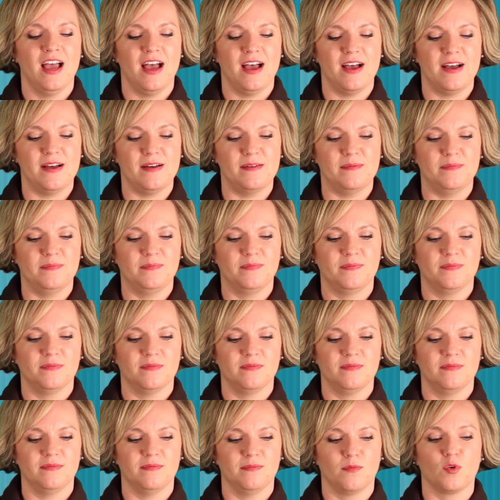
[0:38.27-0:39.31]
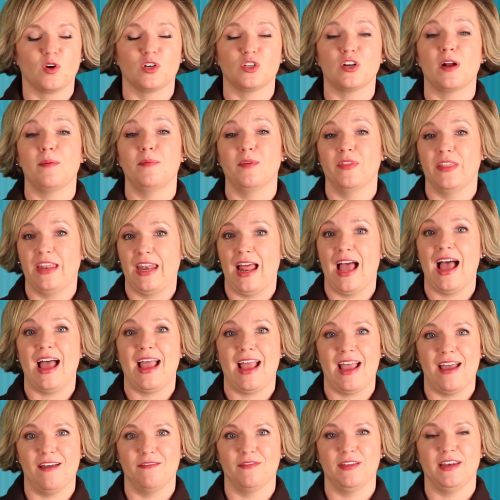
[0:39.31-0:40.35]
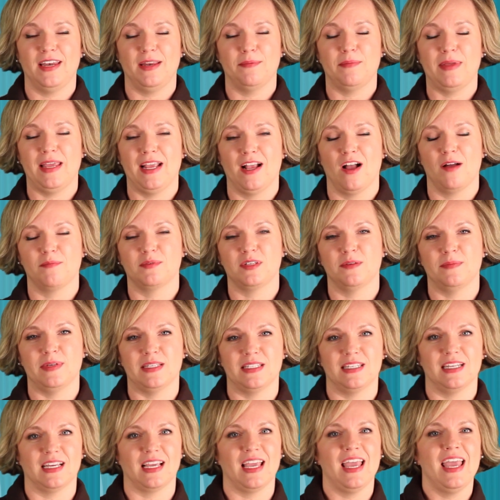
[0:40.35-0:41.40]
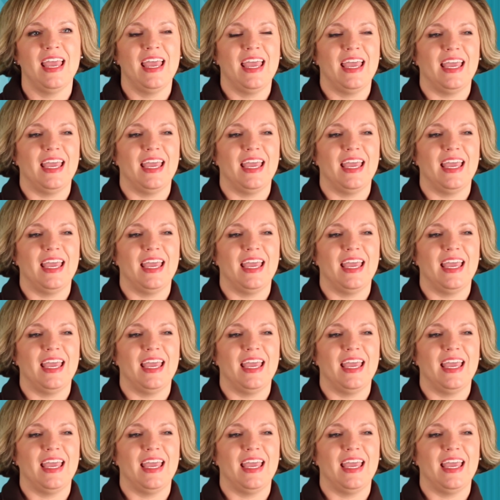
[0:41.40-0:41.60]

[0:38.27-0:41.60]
um, more trouble than I have in being optimistic,